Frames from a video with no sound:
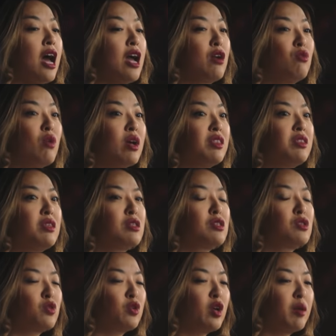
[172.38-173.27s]
I read
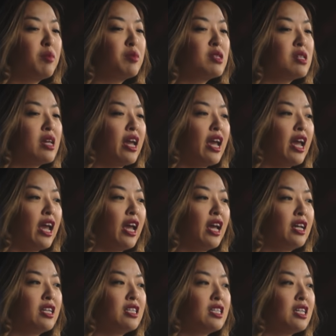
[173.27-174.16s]
this script,
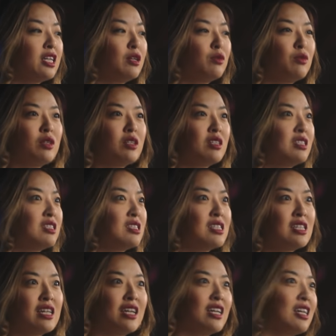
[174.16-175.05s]
and it
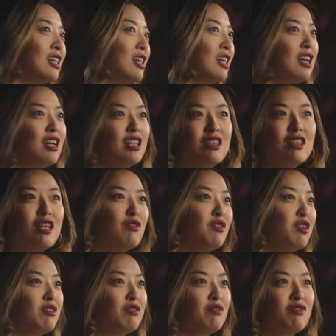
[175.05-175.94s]
was like,
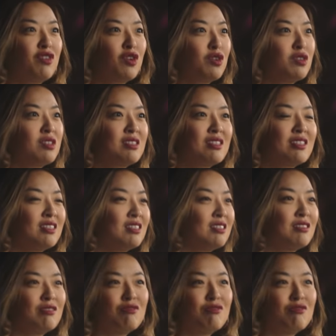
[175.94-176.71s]
love at first